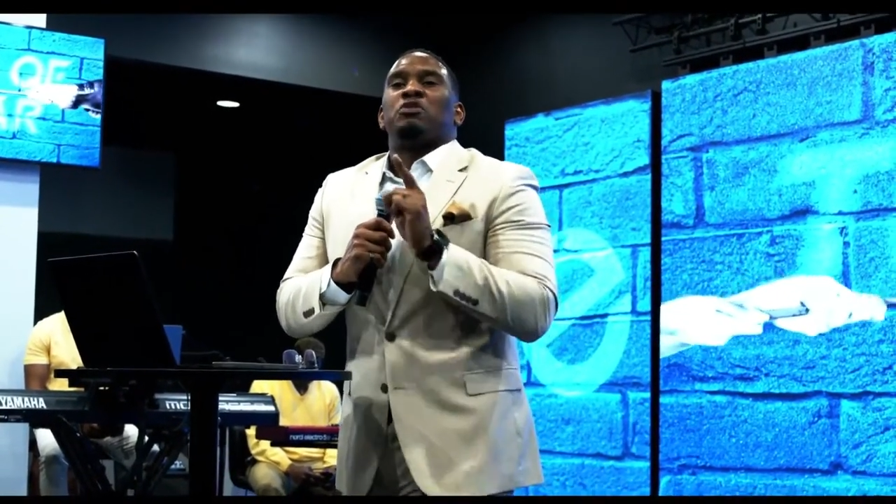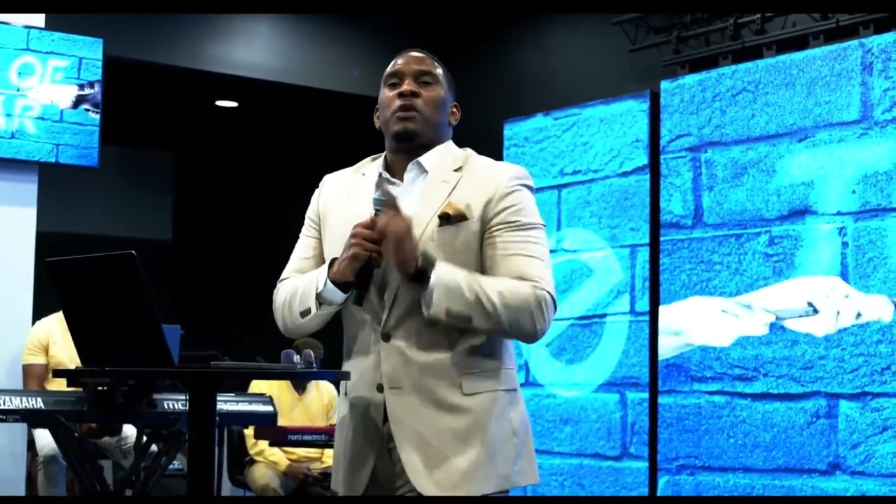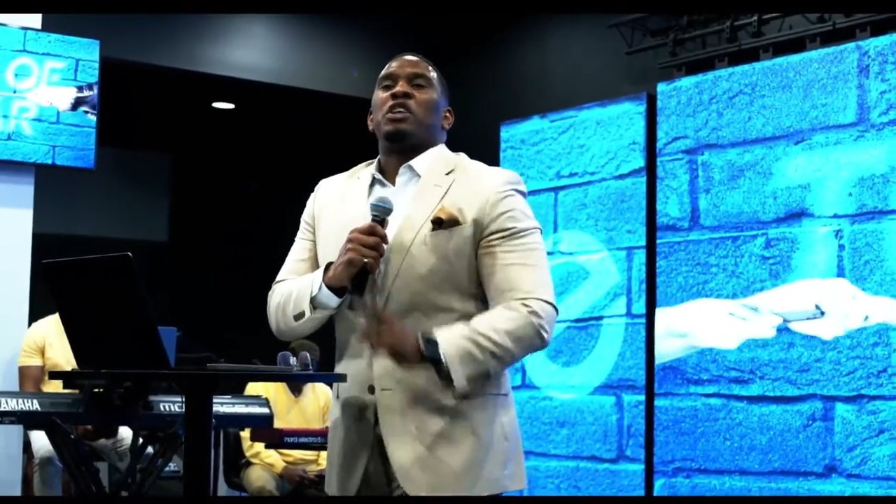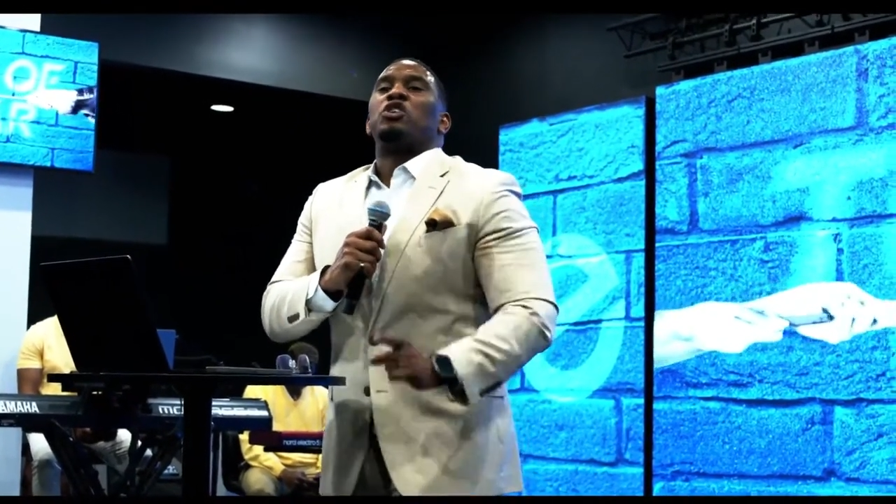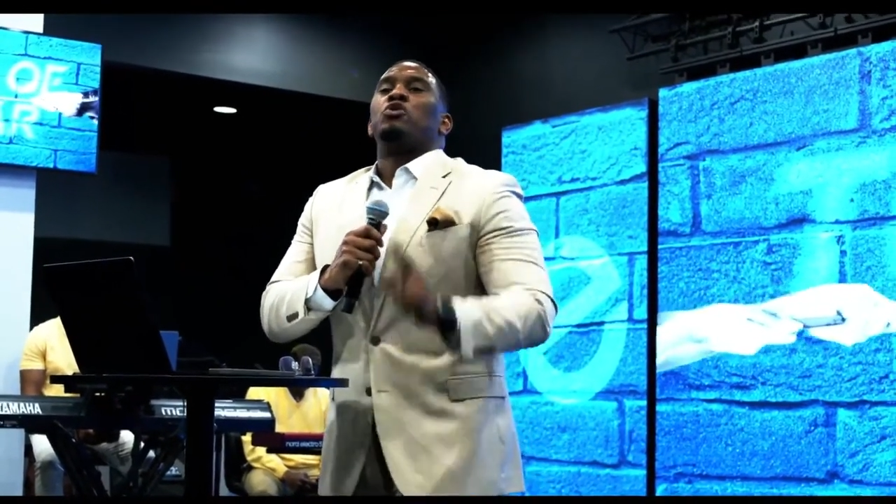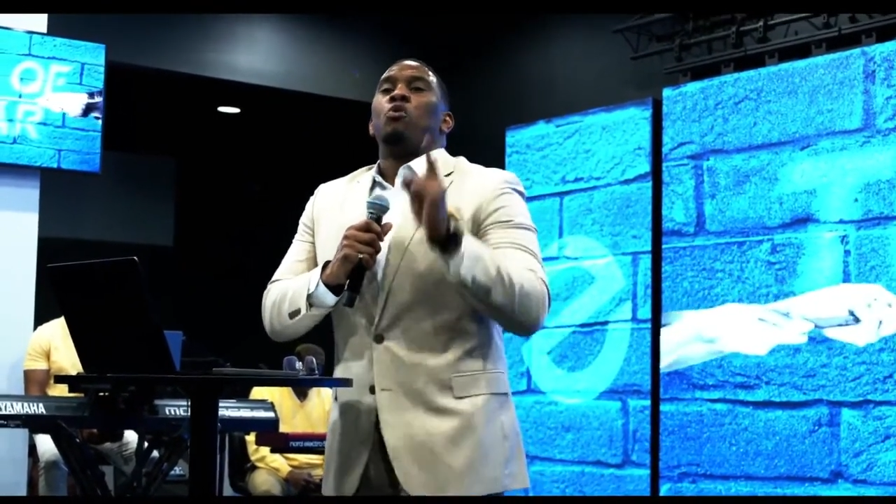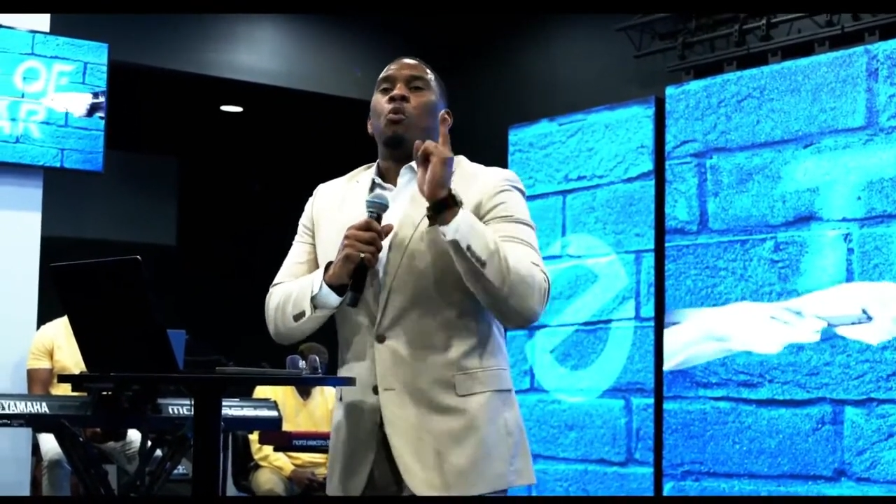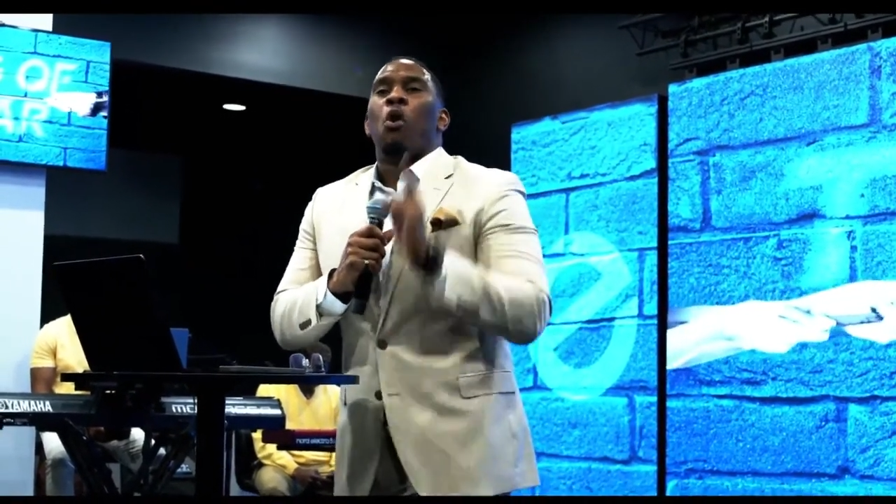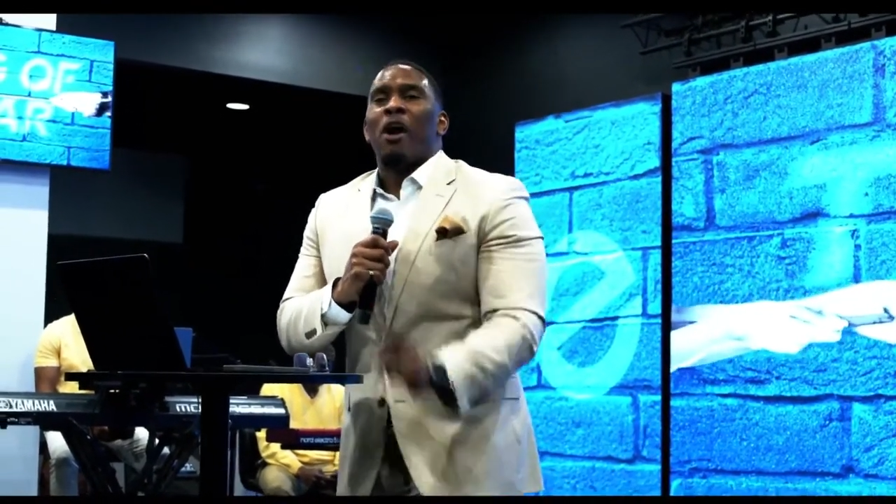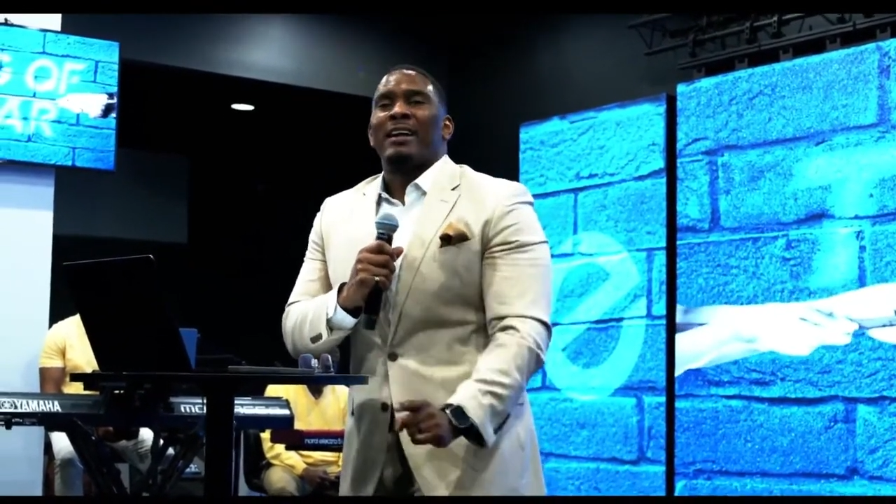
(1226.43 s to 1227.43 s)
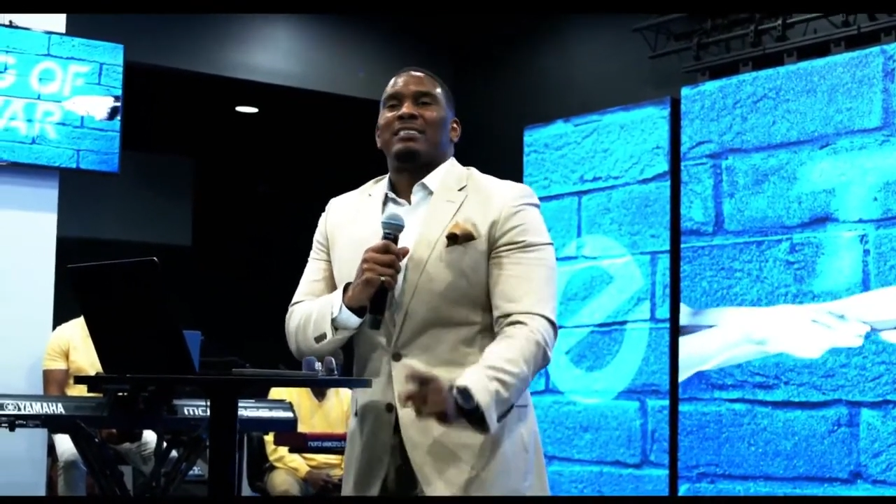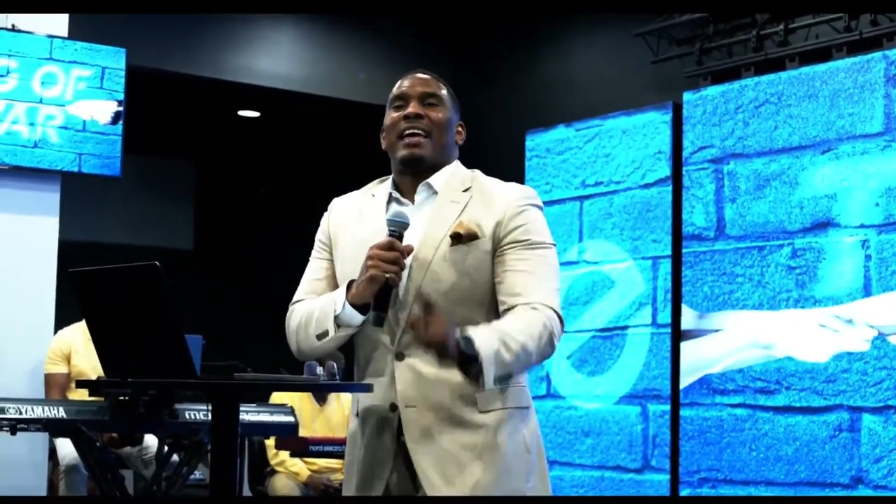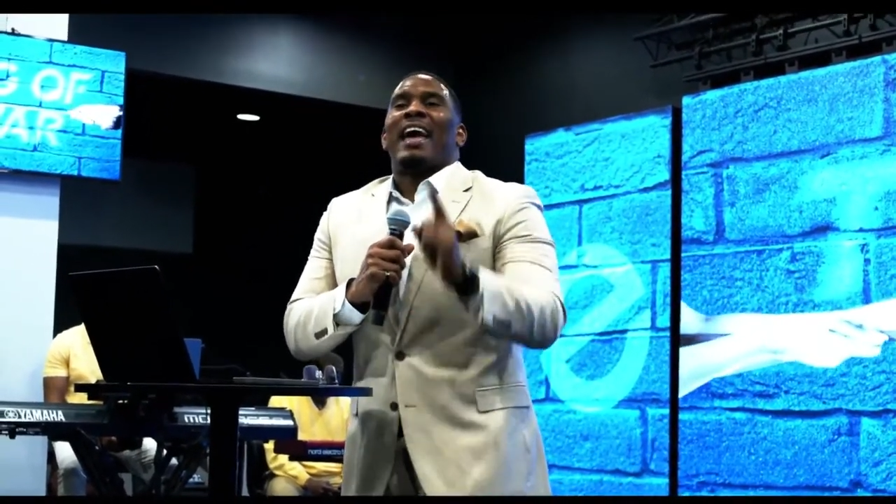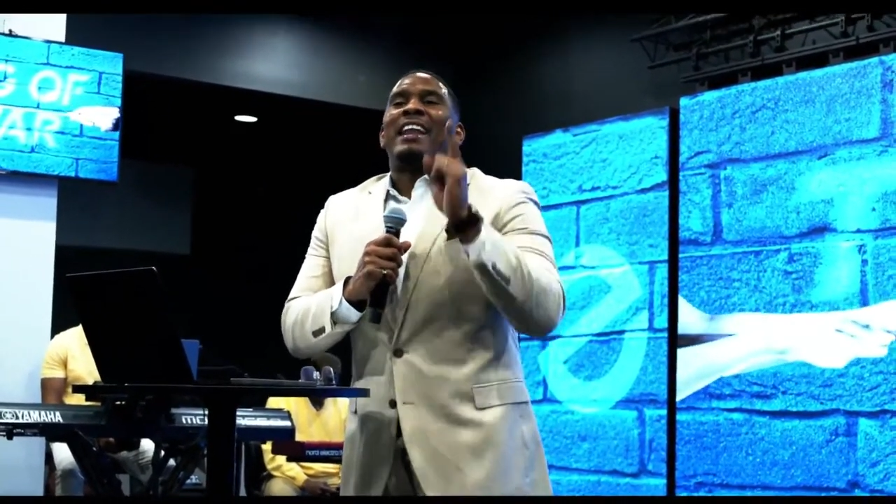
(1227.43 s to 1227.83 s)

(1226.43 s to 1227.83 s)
is when you want